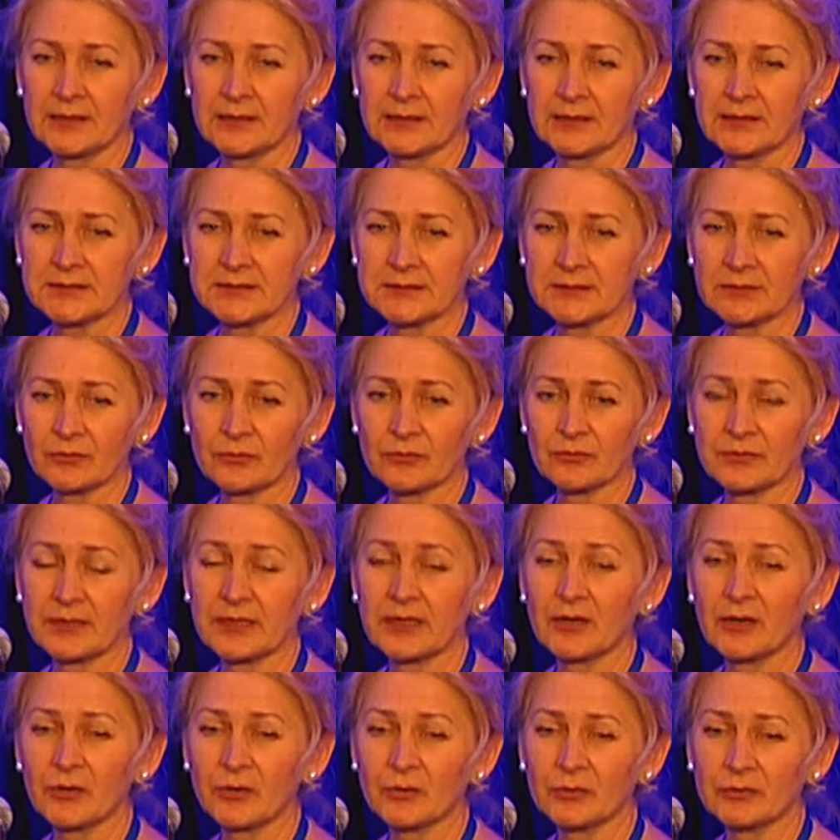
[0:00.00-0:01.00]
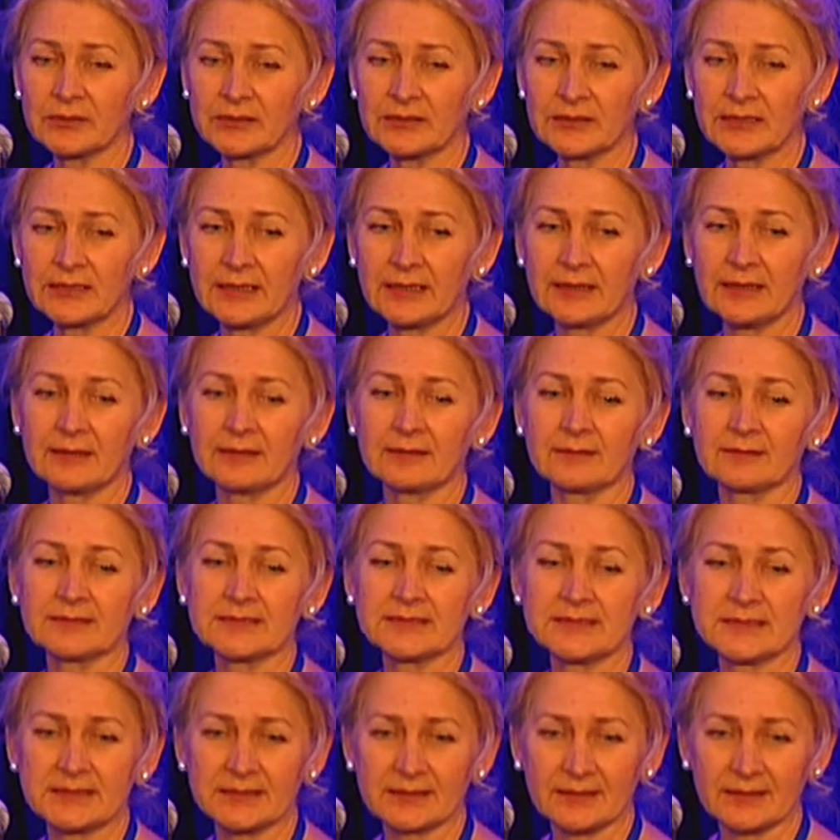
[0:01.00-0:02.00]
So the only
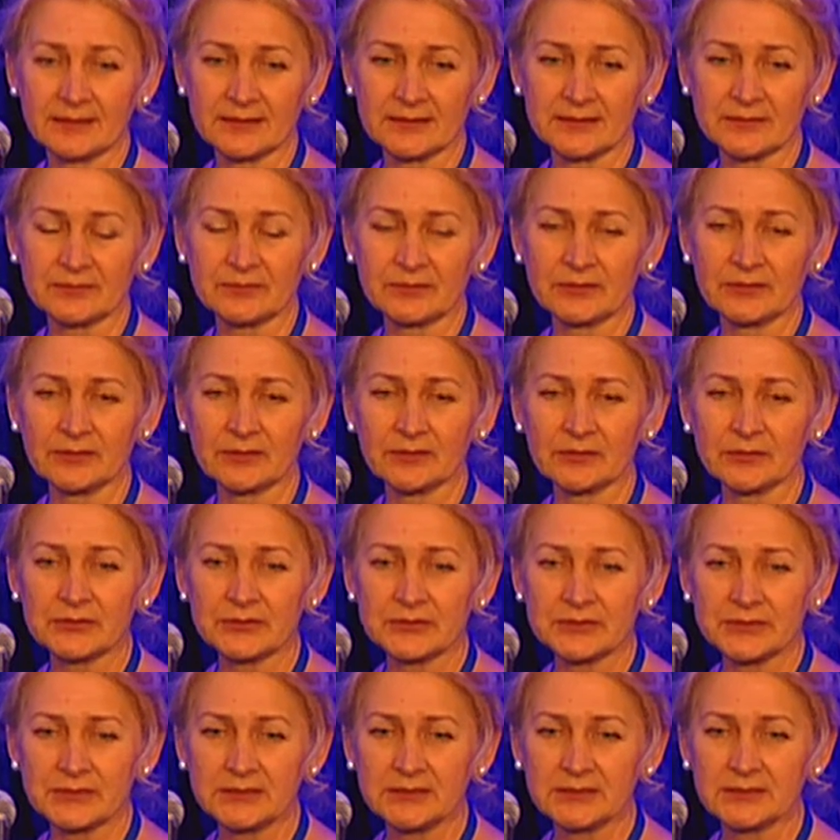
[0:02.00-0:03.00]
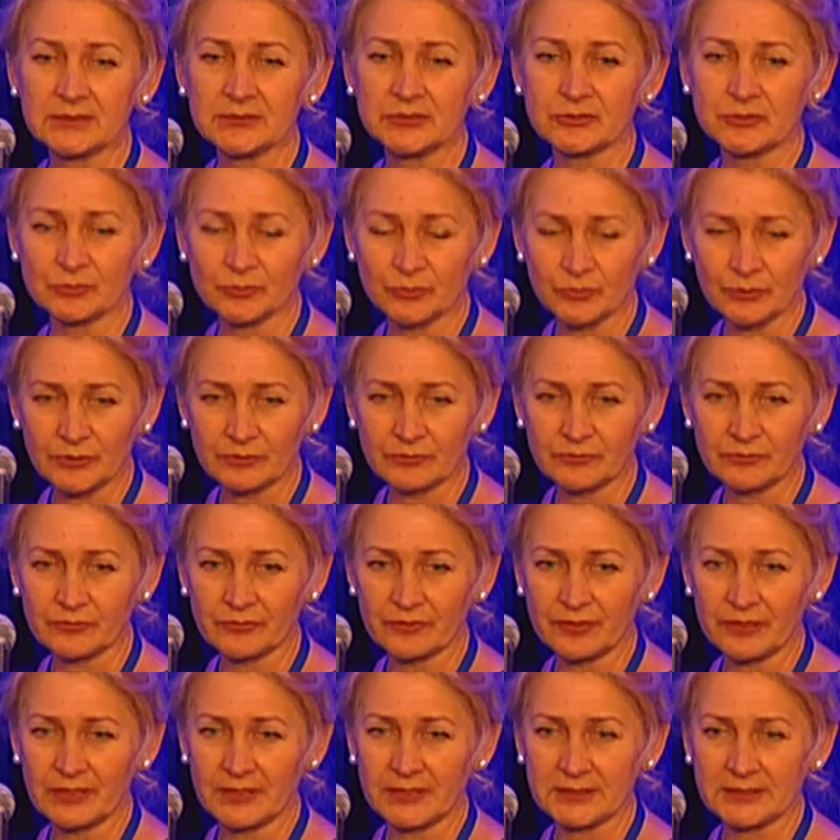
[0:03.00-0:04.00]
cells will continue to
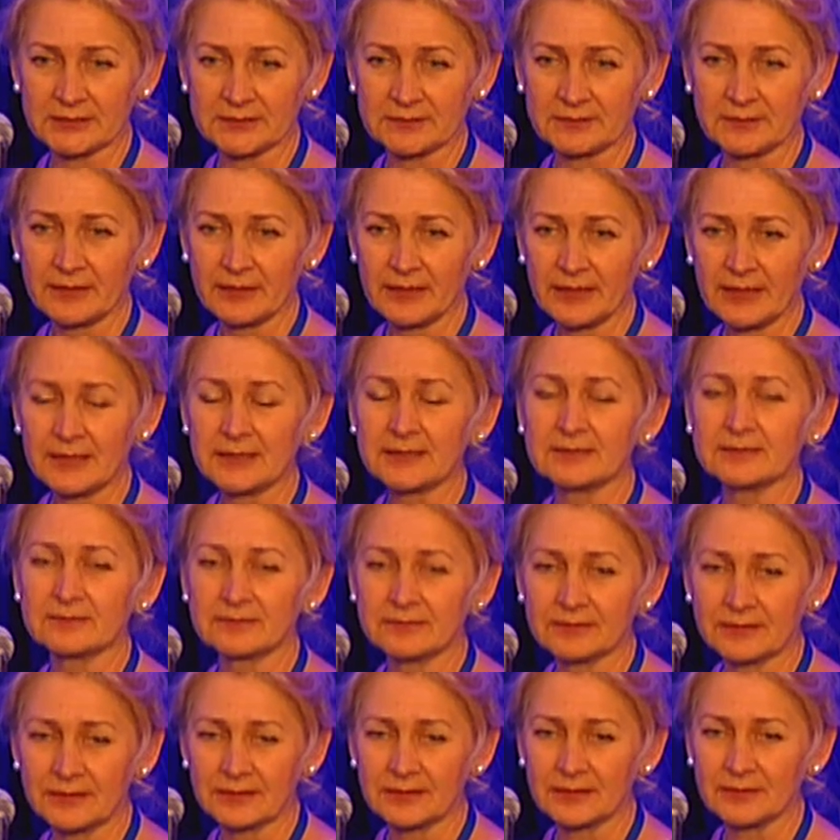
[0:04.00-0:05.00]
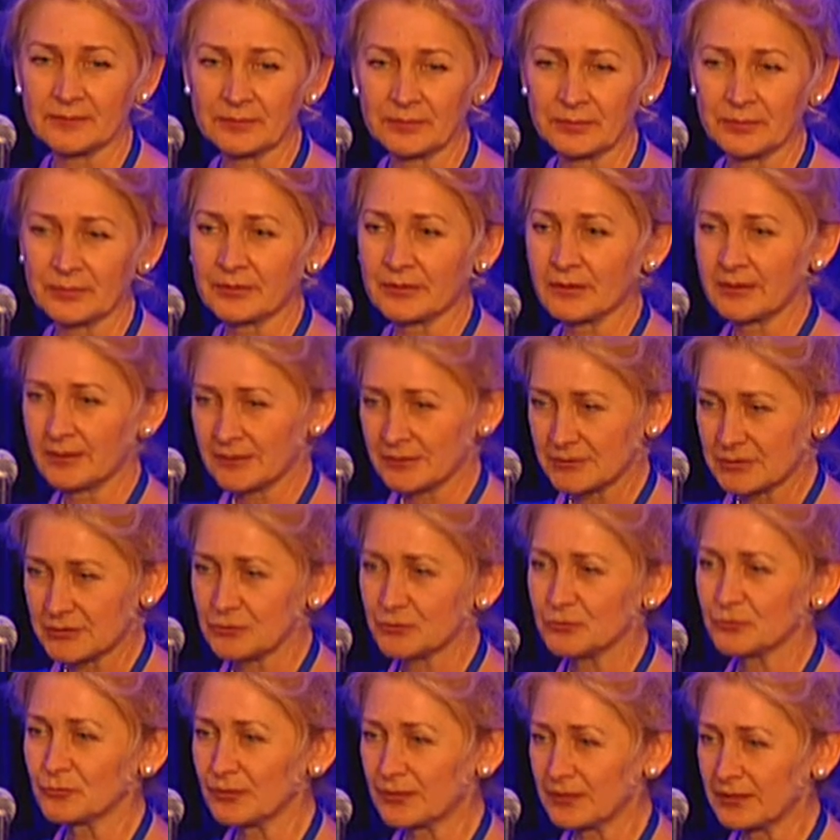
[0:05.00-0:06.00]
proliferate and develop
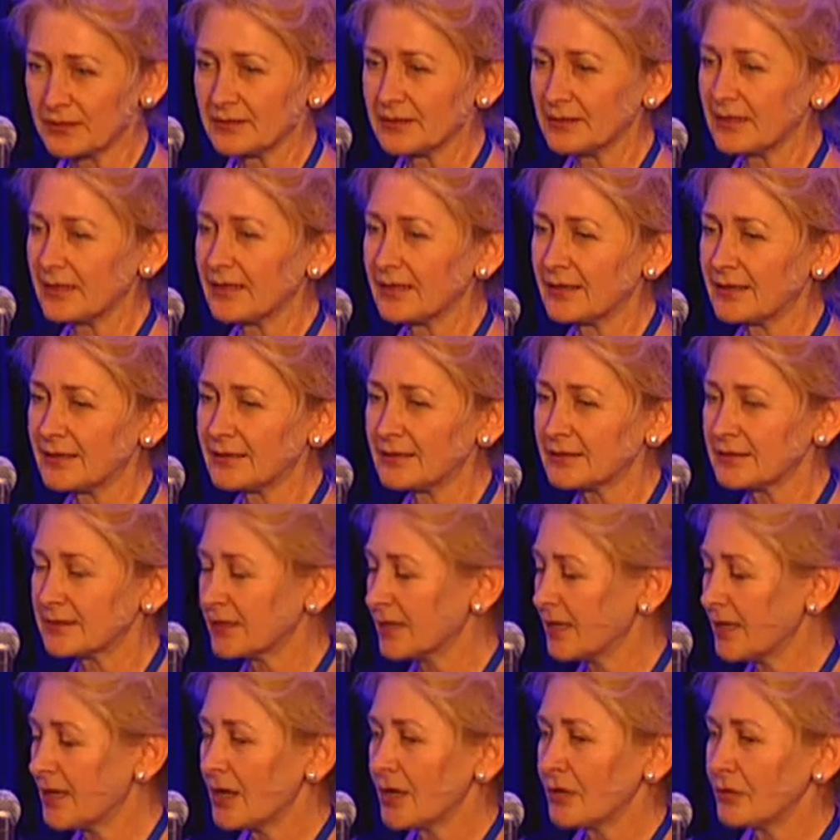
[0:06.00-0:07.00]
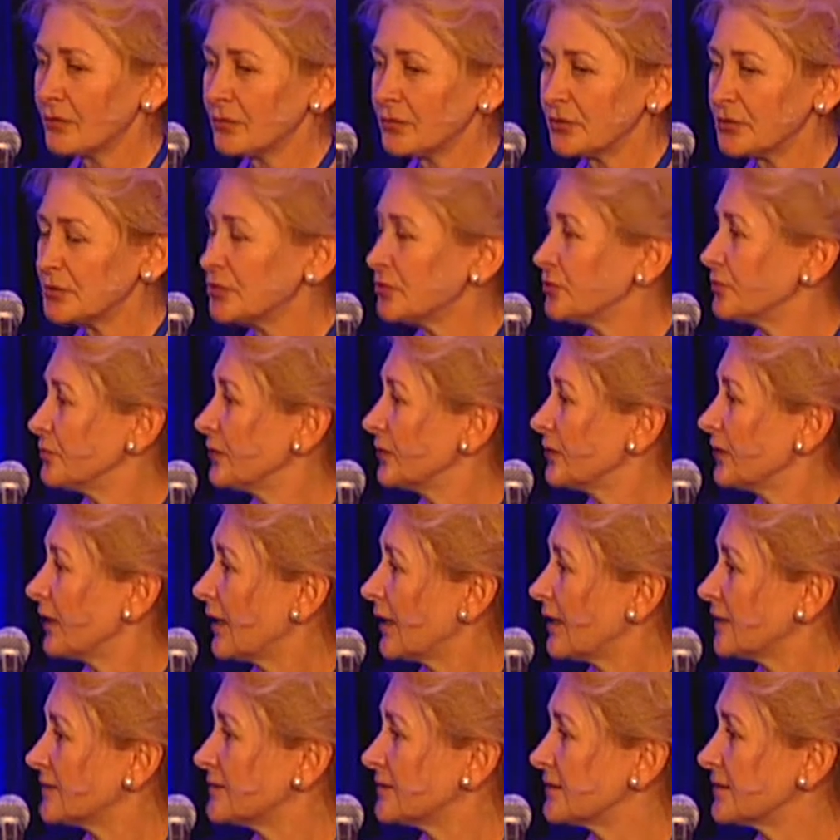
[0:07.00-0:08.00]
tumor in the end, which will
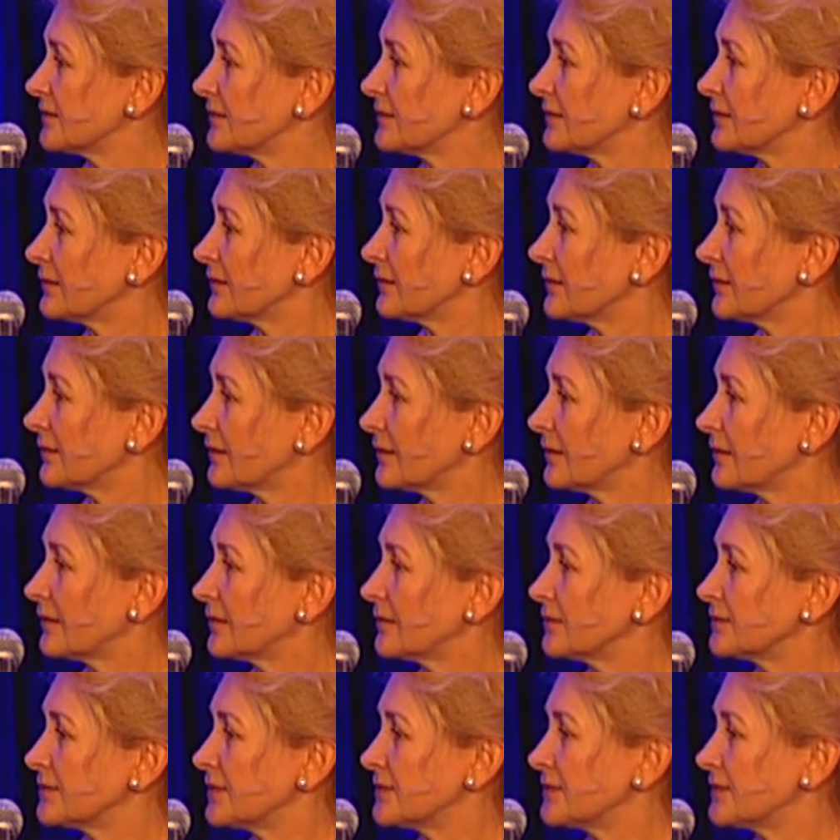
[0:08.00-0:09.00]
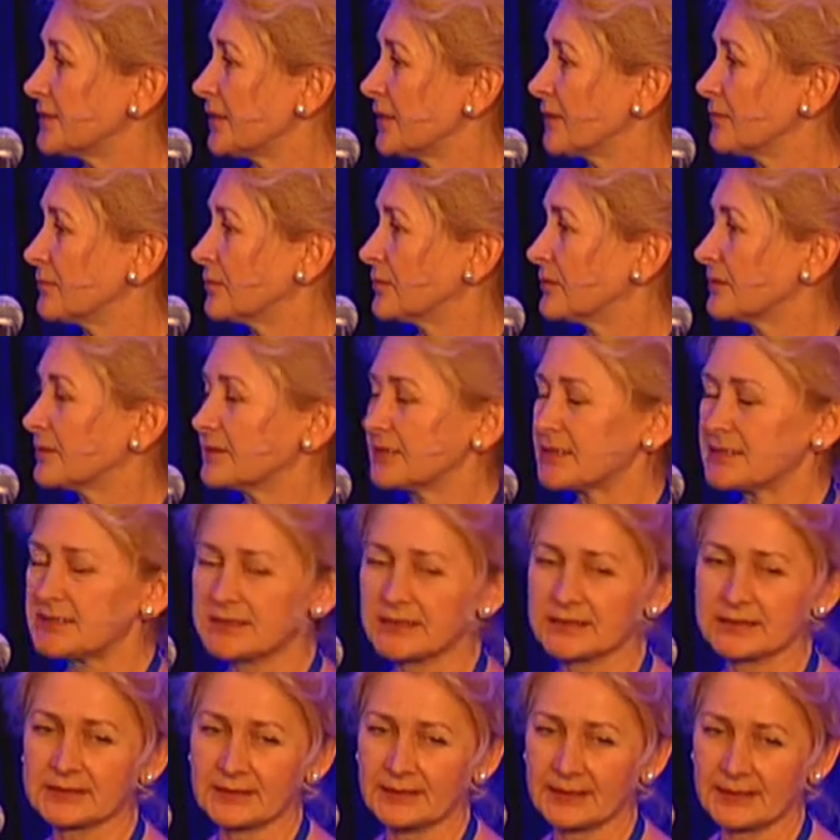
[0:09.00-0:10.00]
either disable the
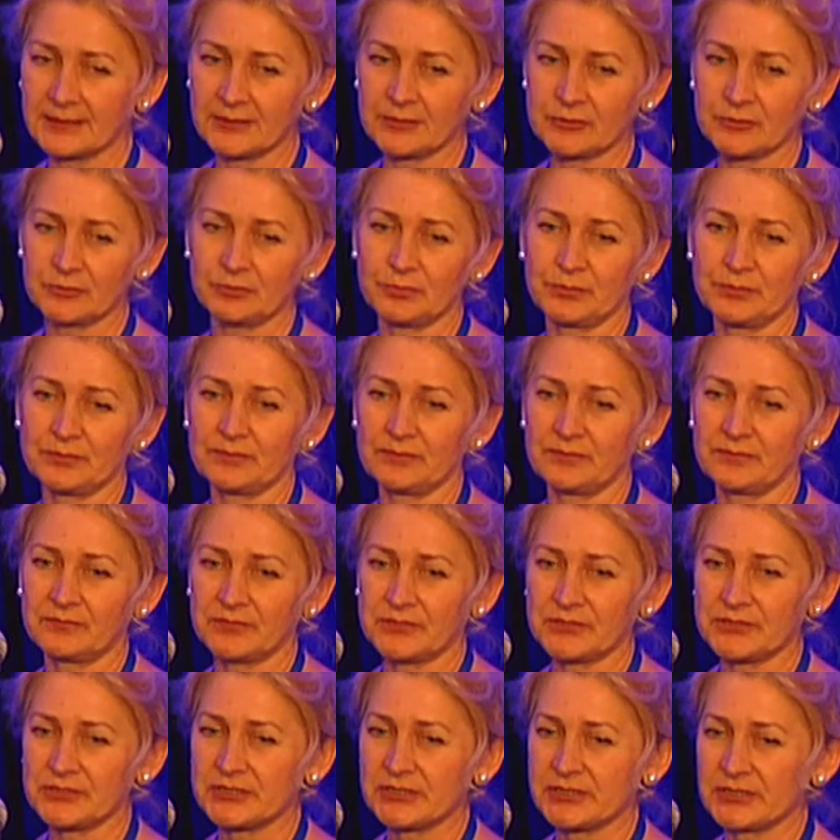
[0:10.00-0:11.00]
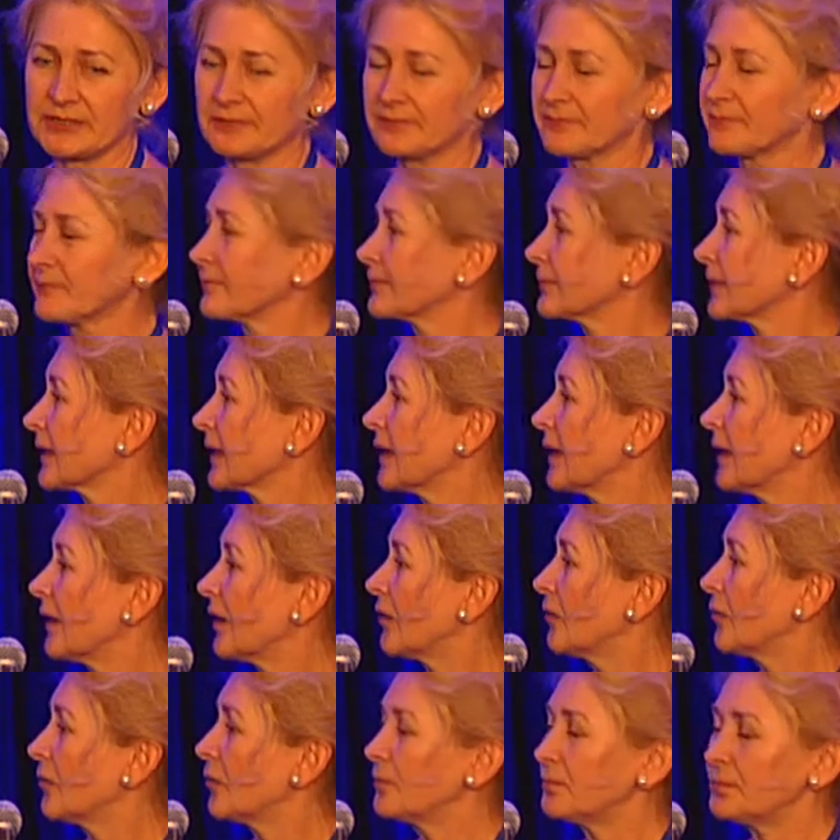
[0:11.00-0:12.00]
signaling to P53
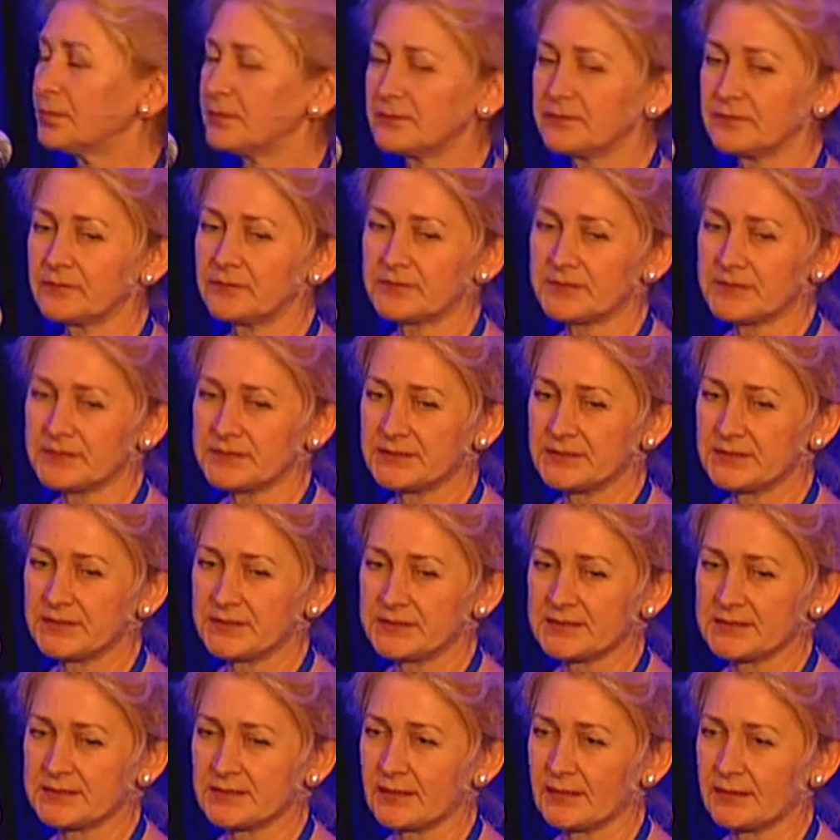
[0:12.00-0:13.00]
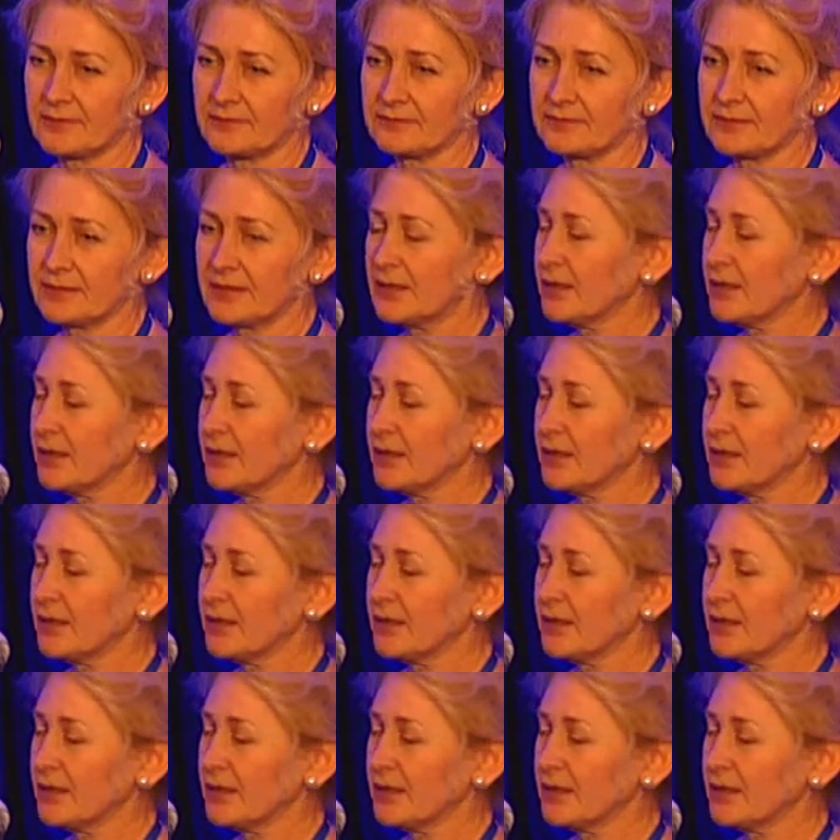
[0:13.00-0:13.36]
or P53 itself.